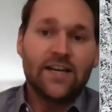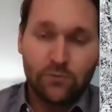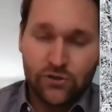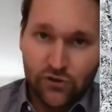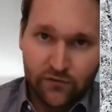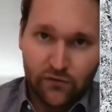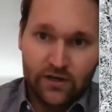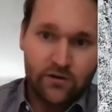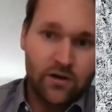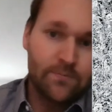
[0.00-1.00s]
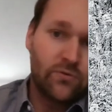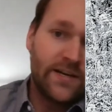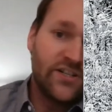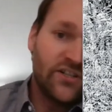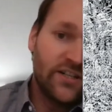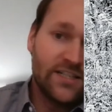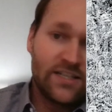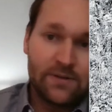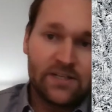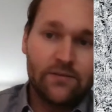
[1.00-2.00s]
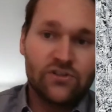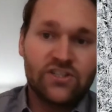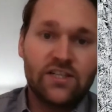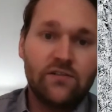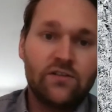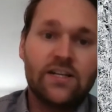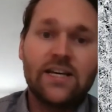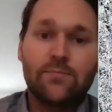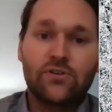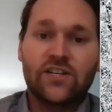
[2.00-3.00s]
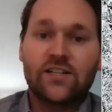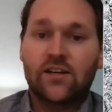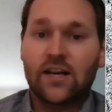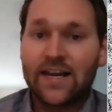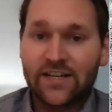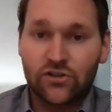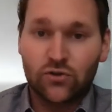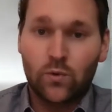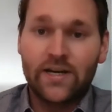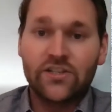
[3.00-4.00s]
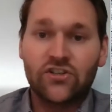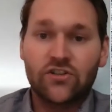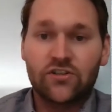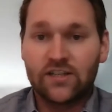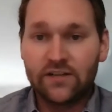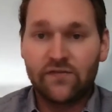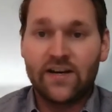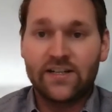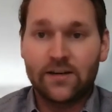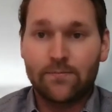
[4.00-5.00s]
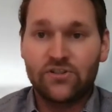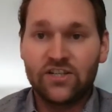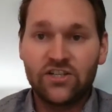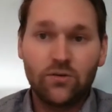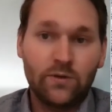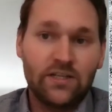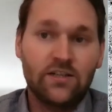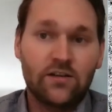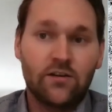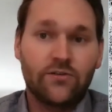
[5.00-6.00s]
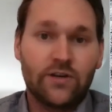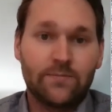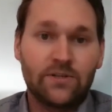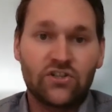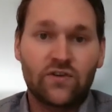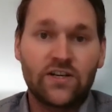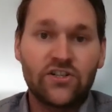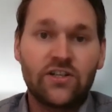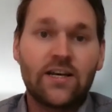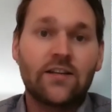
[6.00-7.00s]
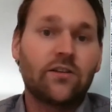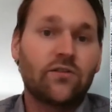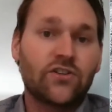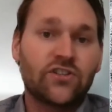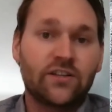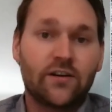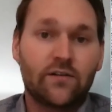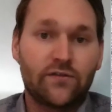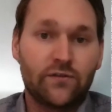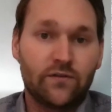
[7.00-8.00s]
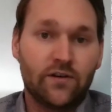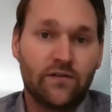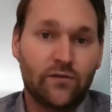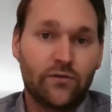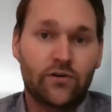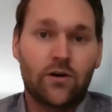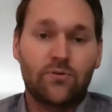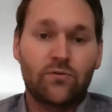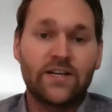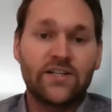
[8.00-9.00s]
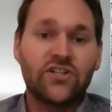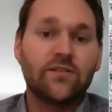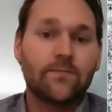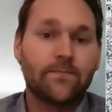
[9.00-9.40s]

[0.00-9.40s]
In return for their cooperation, they typically received an 8% collector's wage, solidifying their position within the colonial administration and entrusting their further cooperation.